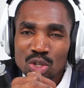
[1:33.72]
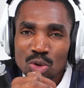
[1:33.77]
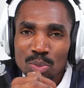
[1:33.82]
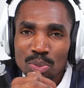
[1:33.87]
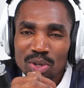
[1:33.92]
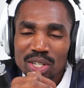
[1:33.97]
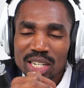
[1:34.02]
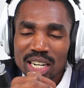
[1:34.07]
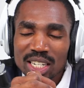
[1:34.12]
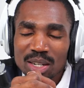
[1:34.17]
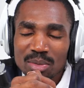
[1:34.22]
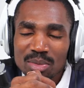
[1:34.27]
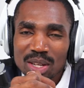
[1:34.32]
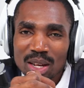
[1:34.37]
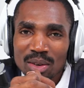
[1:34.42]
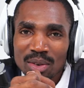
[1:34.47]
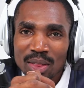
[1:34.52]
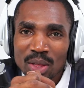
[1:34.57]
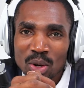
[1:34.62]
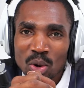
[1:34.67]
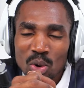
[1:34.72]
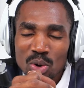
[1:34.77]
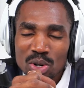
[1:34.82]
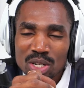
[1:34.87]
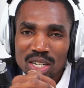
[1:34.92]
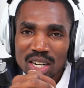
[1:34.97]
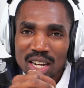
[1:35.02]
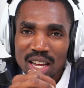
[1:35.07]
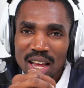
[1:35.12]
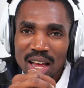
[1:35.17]
protect himself at the
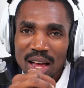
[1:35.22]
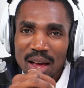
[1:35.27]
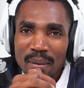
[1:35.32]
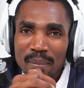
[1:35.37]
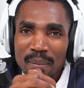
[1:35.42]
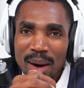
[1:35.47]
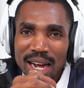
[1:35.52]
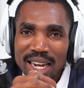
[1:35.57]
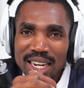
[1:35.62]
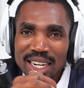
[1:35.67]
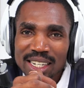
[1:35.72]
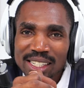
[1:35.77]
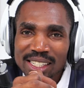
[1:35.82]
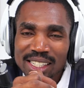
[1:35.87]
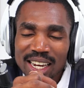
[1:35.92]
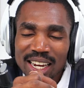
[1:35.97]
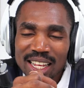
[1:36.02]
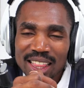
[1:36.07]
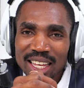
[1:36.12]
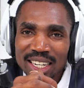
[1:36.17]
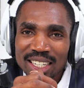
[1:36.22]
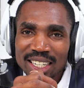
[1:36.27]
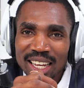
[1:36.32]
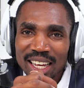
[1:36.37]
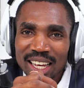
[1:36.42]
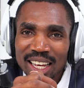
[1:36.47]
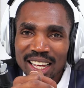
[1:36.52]
court by saying that